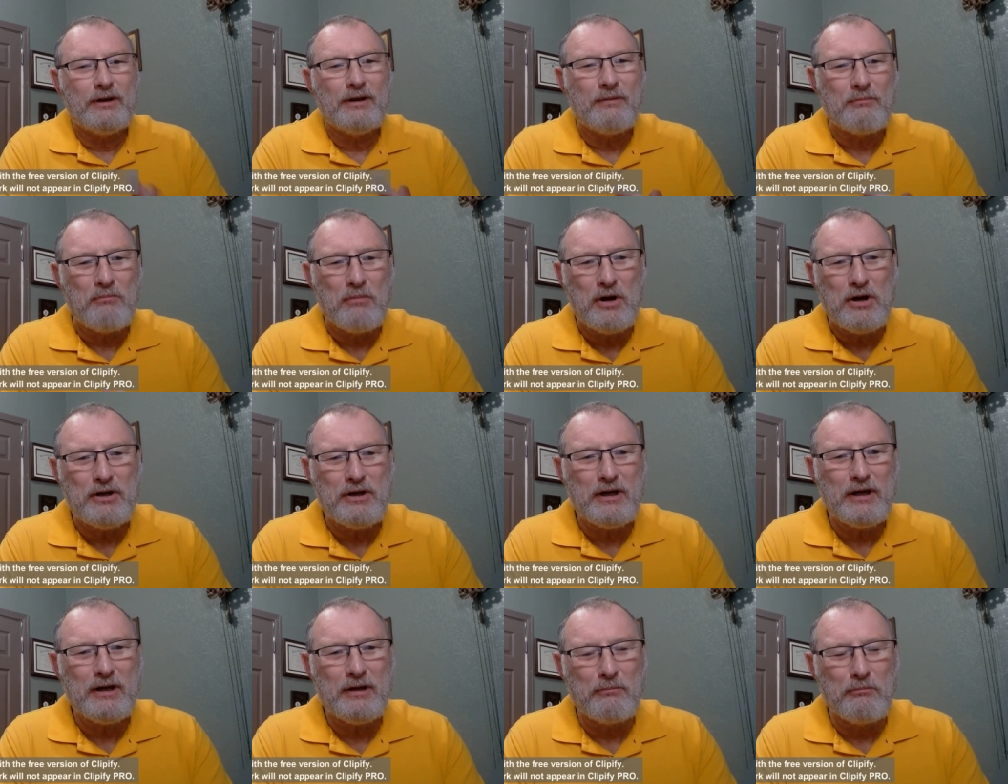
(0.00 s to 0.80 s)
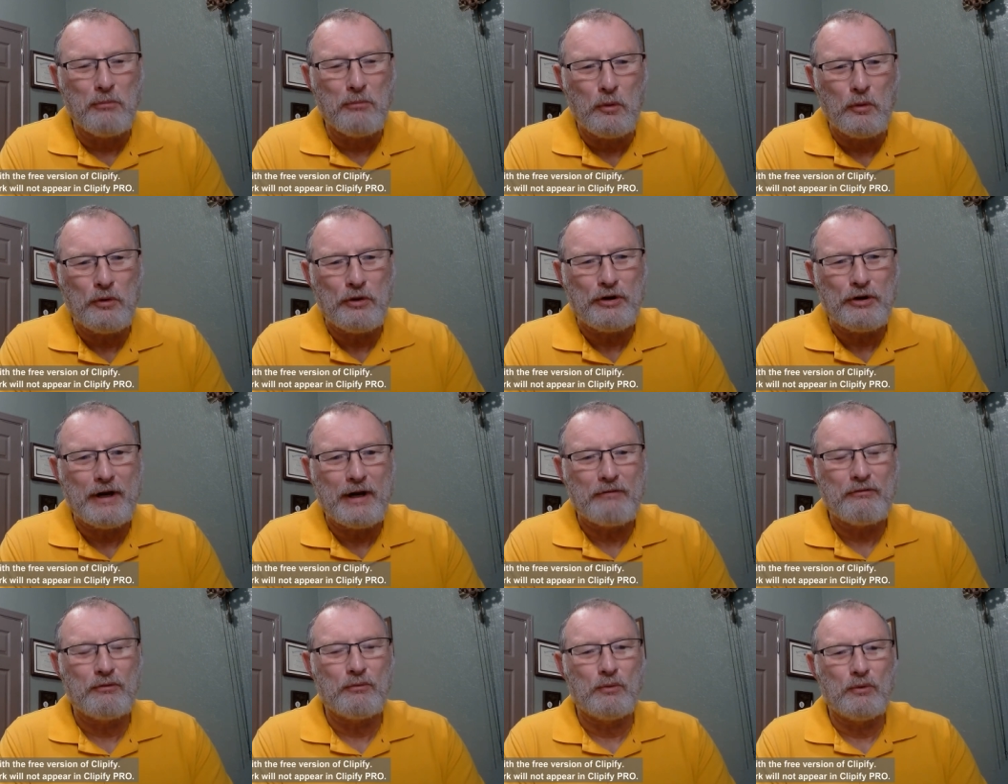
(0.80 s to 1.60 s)
Monday morning,
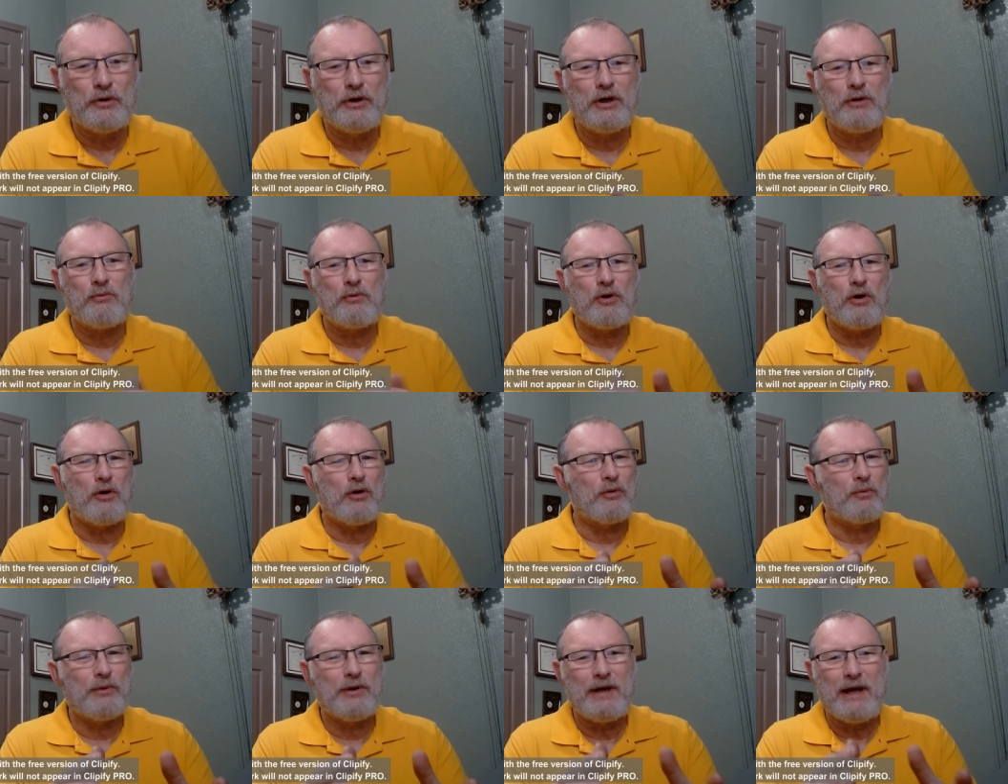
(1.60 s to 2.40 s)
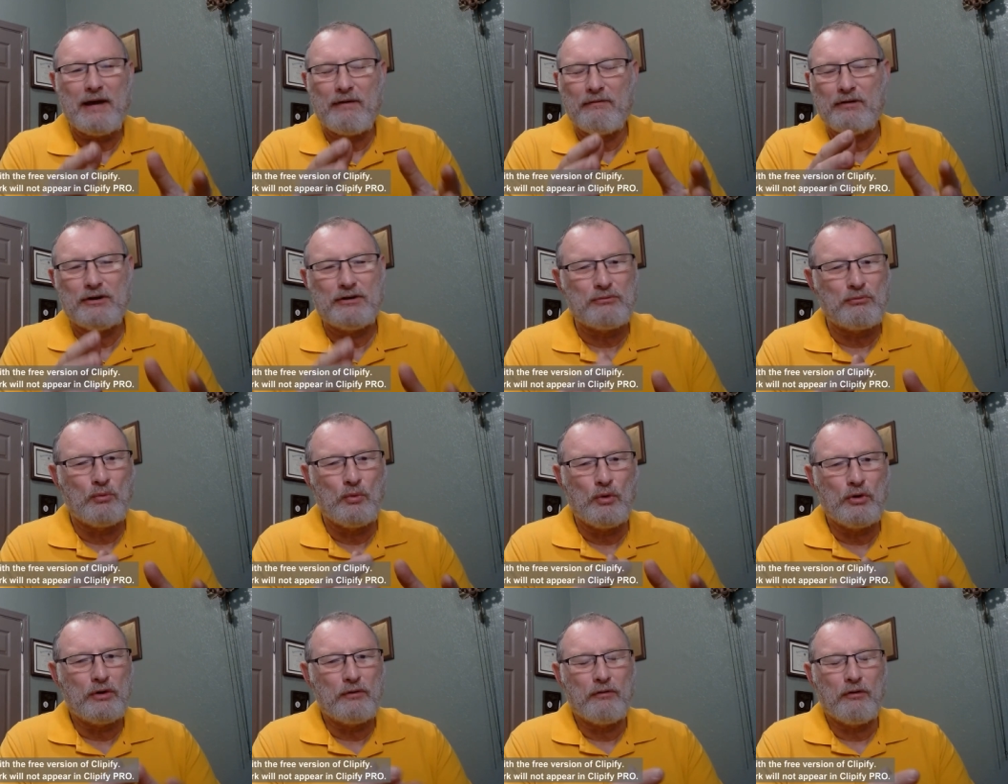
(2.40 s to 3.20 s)
everyone. Here we are. We have this
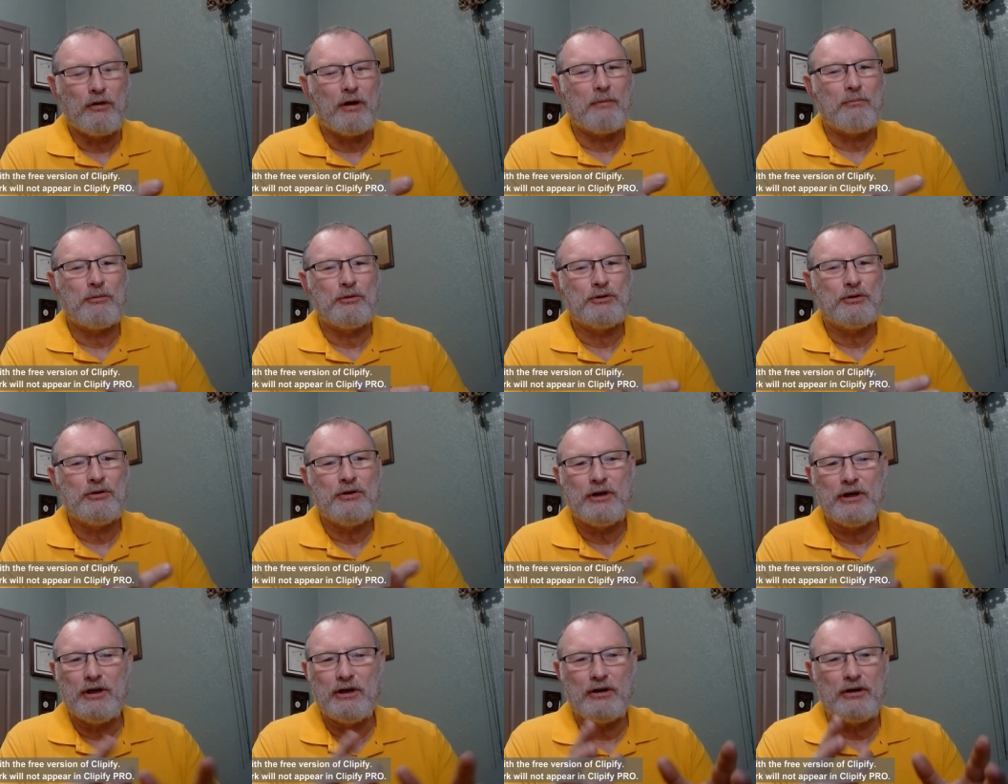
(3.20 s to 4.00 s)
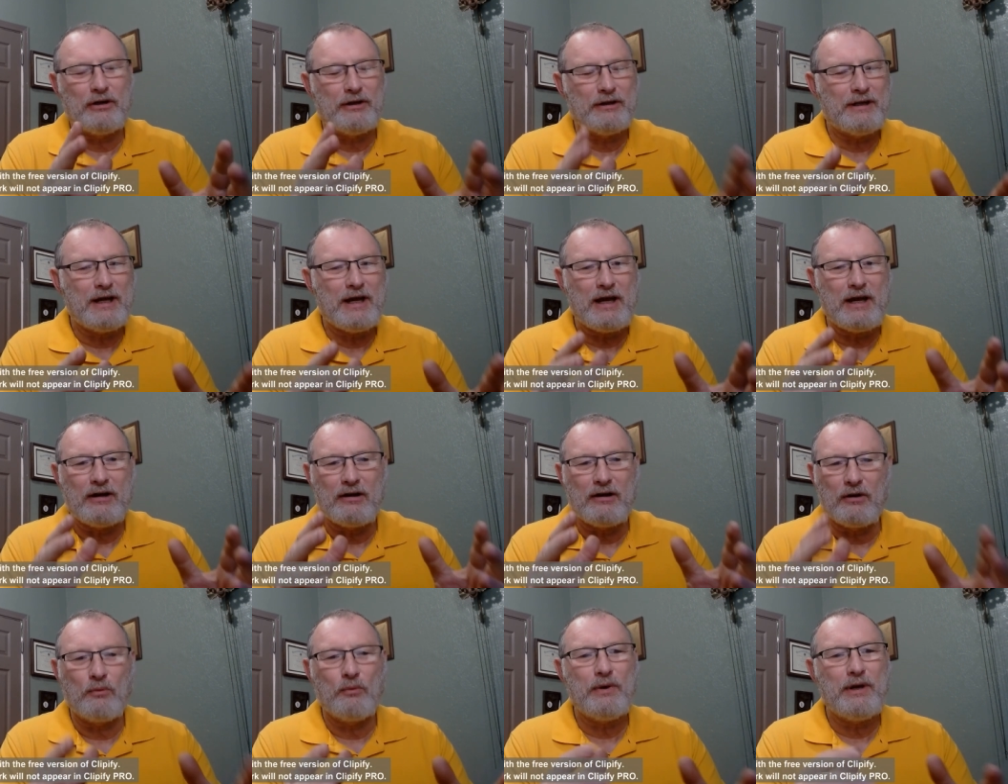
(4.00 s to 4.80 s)
wonderful opportunity to get our day and
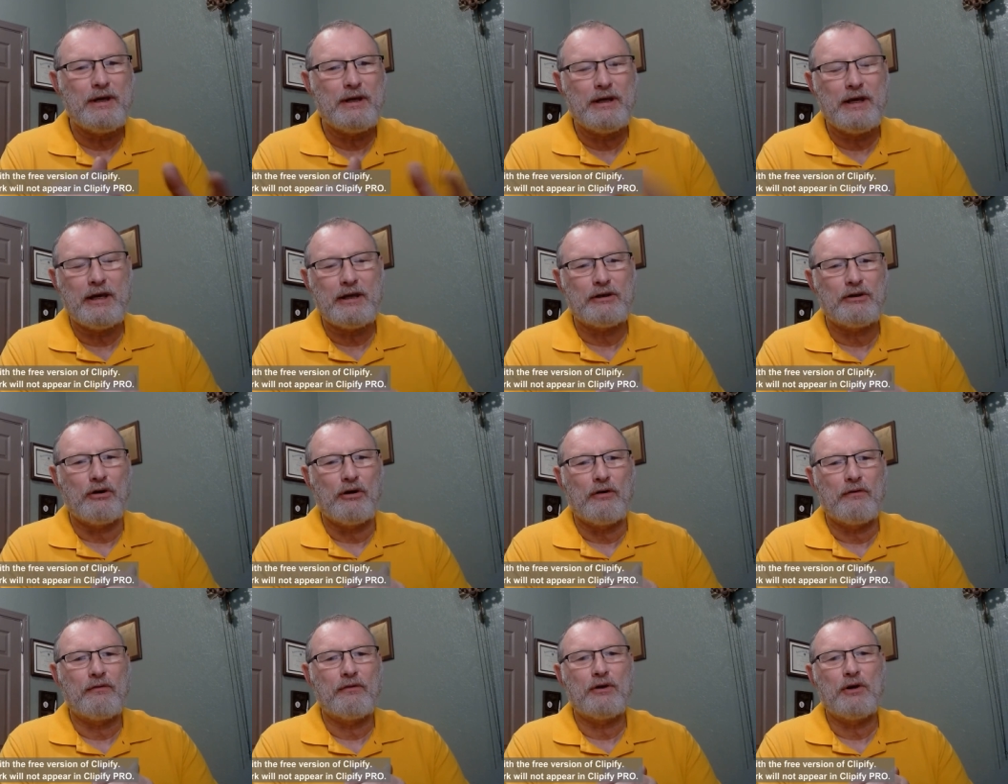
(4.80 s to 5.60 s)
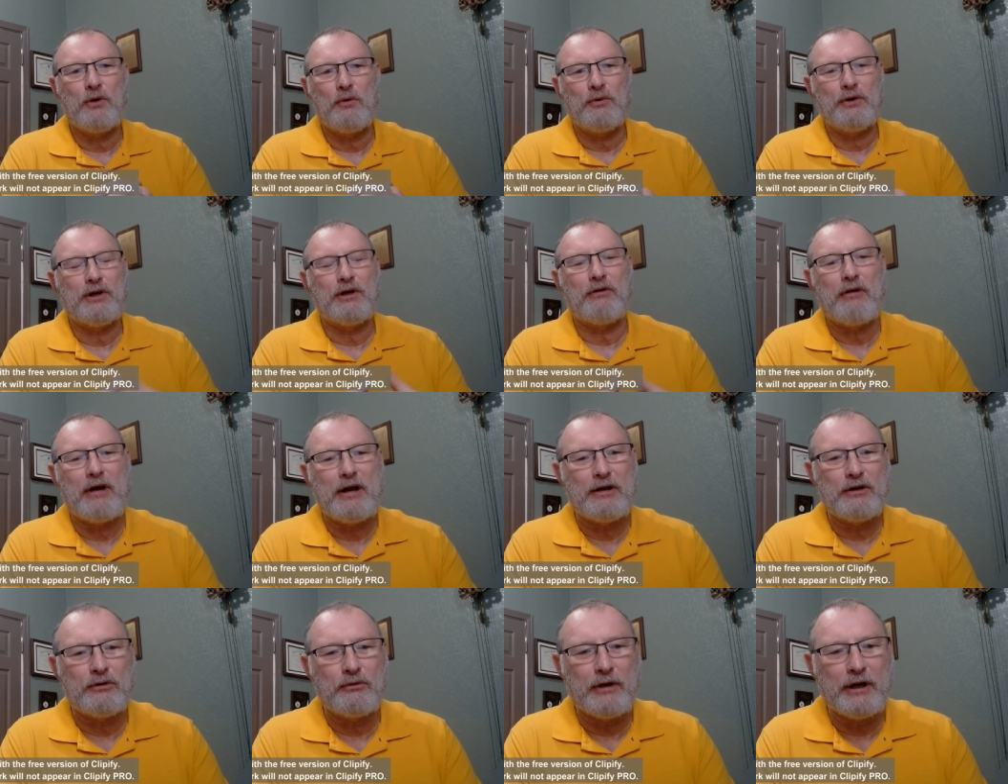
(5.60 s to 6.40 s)
our week kicked off and going in the
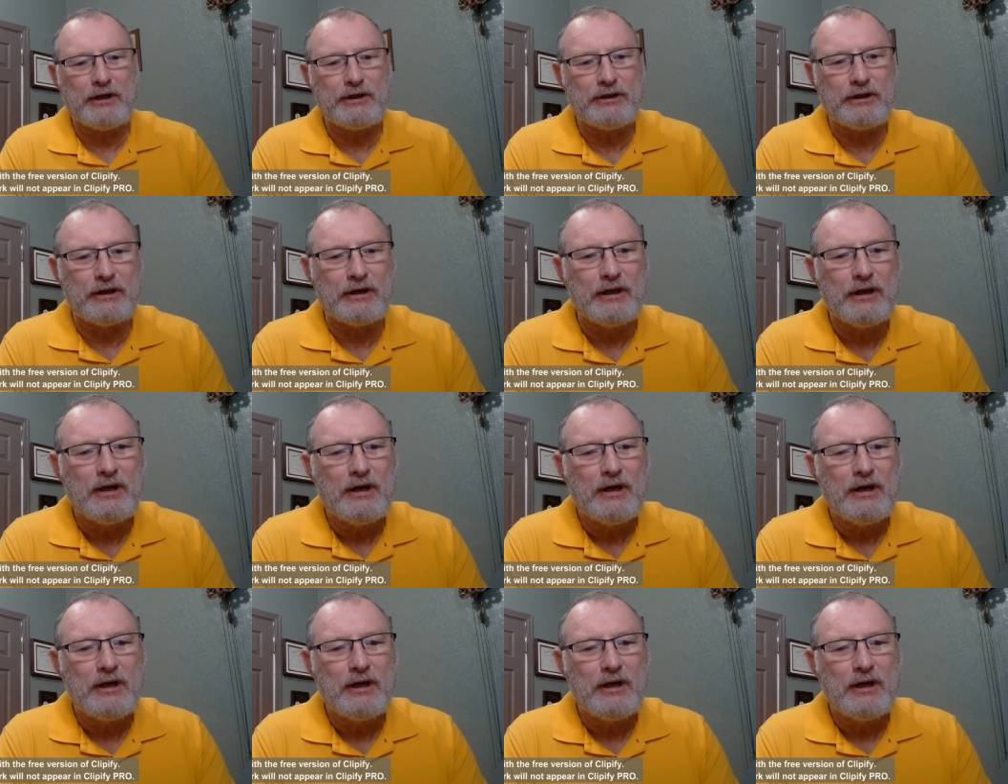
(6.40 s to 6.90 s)
right direction.